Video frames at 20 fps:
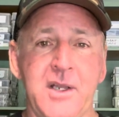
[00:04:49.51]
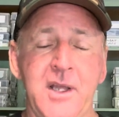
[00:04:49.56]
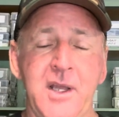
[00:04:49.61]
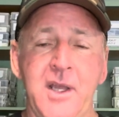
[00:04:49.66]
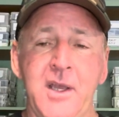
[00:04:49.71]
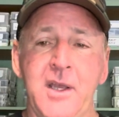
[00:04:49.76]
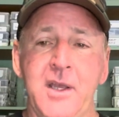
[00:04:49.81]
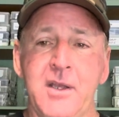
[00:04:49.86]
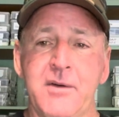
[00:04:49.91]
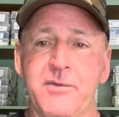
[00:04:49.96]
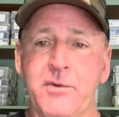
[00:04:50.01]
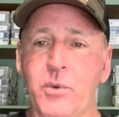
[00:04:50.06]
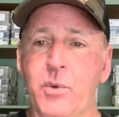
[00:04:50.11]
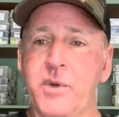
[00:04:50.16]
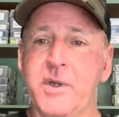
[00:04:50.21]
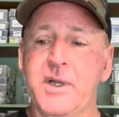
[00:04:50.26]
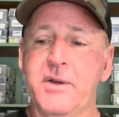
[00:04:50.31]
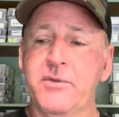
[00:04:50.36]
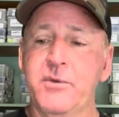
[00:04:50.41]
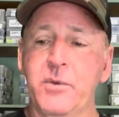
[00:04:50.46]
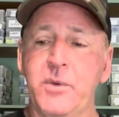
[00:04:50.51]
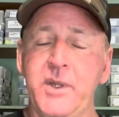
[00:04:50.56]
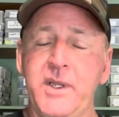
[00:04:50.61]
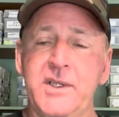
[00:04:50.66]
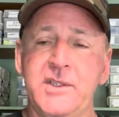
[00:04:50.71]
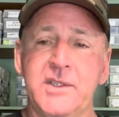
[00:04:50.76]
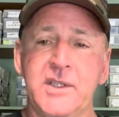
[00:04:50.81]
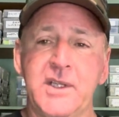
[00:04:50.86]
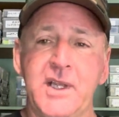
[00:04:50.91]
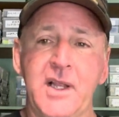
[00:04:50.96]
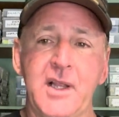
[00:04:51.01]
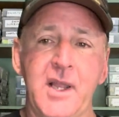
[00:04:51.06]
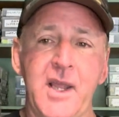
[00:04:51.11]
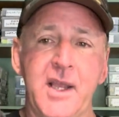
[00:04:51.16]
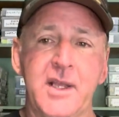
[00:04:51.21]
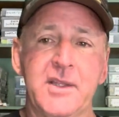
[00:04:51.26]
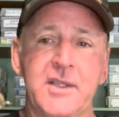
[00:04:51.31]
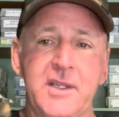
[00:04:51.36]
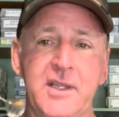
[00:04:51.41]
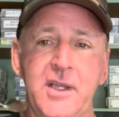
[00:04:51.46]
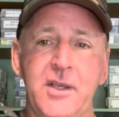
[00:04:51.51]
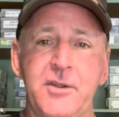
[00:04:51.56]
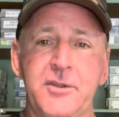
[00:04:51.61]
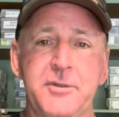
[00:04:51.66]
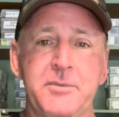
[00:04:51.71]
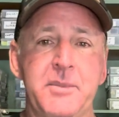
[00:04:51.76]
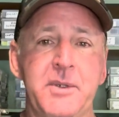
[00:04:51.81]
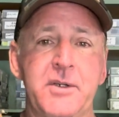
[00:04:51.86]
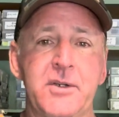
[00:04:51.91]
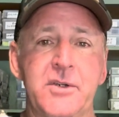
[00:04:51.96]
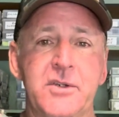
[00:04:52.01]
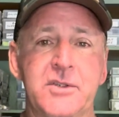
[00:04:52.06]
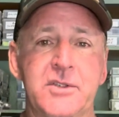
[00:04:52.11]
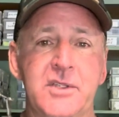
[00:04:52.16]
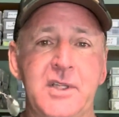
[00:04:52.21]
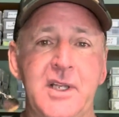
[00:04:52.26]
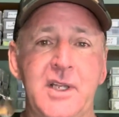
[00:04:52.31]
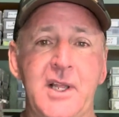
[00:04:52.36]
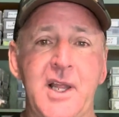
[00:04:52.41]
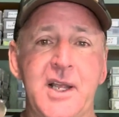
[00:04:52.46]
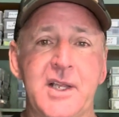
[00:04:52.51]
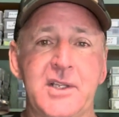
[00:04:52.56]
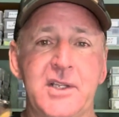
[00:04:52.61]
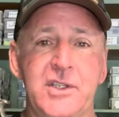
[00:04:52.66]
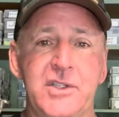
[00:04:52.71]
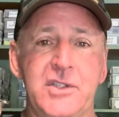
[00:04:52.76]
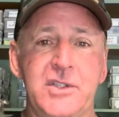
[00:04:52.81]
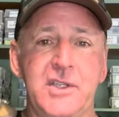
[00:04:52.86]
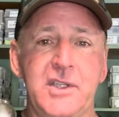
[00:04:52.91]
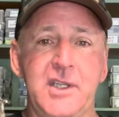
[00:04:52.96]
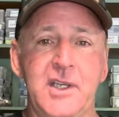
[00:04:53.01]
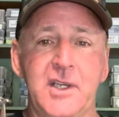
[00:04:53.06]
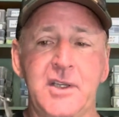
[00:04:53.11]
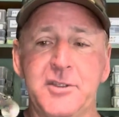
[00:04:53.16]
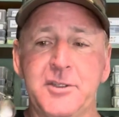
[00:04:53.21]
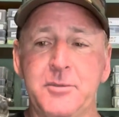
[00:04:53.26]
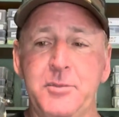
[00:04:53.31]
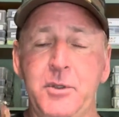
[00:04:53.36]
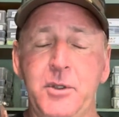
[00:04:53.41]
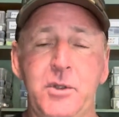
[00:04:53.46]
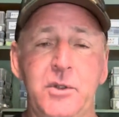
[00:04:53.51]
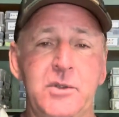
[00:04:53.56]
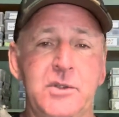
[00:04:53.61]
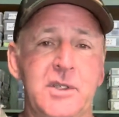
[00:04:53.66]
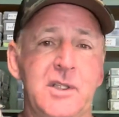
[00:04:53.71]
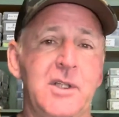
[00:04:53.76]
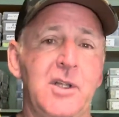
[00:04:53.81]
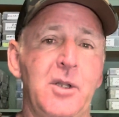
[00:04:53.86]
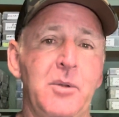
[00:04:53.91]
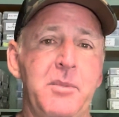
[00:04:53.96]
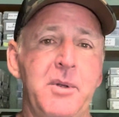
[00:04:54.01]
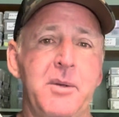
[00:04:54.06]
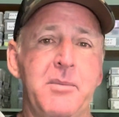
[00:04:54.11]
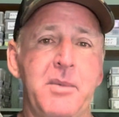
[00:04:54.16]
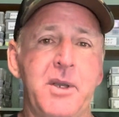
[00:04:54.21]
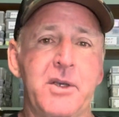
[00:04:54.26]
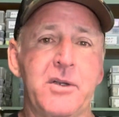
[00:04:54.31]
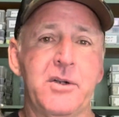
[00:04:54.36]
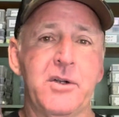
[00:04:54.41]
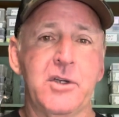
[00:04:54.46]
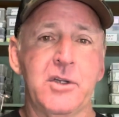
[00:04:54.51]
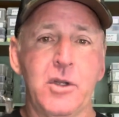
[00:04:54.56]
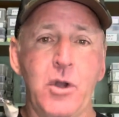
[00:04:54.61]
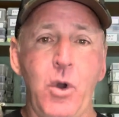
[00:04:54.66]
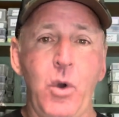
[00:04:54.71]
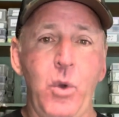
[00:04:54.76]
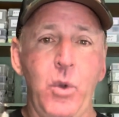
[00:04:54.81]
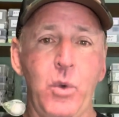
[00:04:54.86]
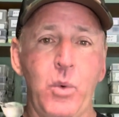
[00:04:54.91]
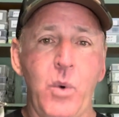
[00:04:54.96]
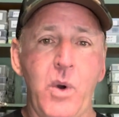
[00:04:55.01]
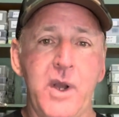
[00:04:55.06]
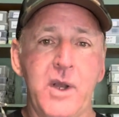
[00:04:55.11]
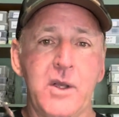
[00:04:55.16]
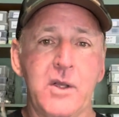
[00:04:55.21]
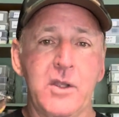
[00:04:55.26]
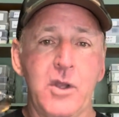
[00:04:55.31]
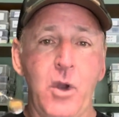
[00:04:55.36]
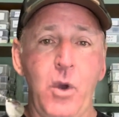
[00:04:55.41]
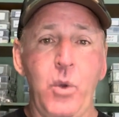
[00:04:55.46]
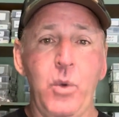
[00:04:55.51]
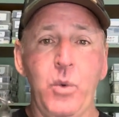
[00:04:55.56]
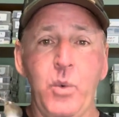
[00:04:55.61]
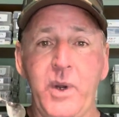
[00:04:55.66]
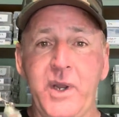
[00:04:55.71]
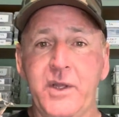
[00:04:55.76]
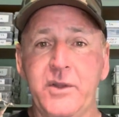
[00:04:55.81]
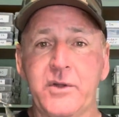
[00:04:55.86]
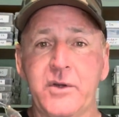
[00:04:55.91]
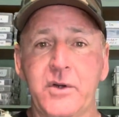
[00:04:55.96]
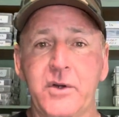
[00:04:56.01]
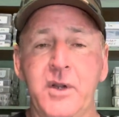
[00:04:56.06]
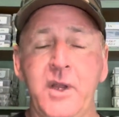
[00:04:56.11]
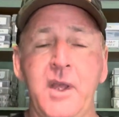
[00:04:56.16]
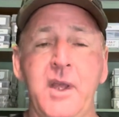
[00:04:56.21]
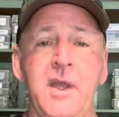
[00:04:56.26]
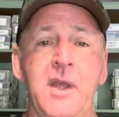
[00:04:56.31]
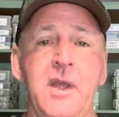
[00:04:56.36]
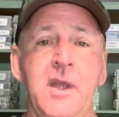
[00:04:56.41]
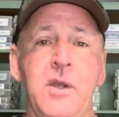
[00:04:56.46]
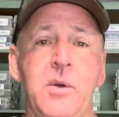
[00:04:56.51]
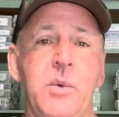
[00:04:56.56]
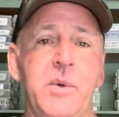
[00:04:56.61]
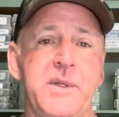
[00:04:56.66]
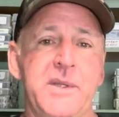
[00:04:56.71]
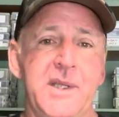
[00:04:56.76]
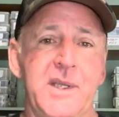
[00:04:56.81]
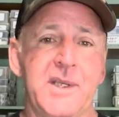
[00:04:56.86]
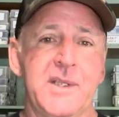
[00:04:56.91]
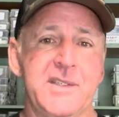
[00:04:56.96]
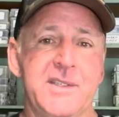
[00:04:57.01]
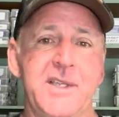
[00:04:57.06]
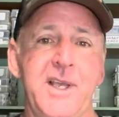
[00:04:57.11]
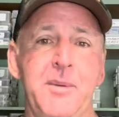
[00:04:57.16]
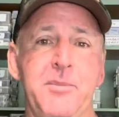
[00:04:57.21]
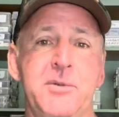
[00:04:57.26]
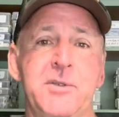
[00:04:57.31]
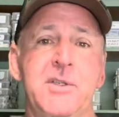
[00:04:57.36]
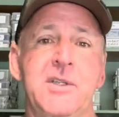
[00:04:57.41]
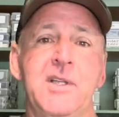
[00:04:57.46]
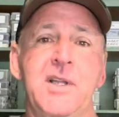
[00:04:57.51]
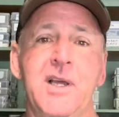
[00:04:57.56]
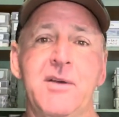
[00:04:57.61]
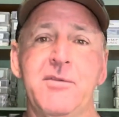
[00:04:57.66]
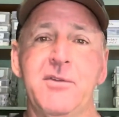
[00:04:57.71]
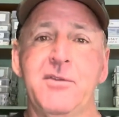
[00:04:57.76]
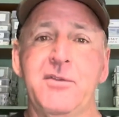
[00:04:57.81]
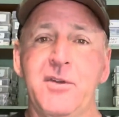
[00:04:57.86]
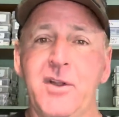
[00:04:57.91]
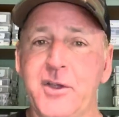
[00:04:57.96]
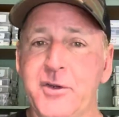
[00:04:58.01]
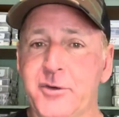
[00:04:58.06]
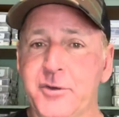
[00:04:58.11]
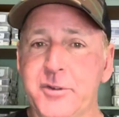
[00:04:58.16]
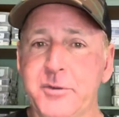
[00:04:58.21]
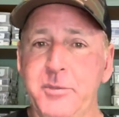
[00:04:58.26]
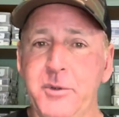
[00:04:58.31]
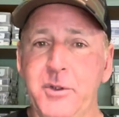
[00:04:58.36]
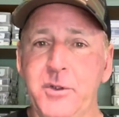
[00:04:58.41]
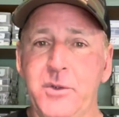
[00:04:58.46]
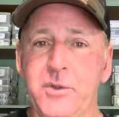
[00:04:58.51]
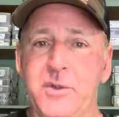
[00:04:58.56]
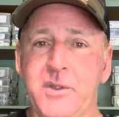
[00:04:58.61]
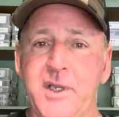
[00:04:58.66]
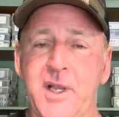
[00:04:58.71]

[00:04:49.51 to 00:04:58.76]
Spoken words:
For whatever reason, they like the tail spinners and they like the spoons a little bit better in cold weather, with the exception of a flutter spoon.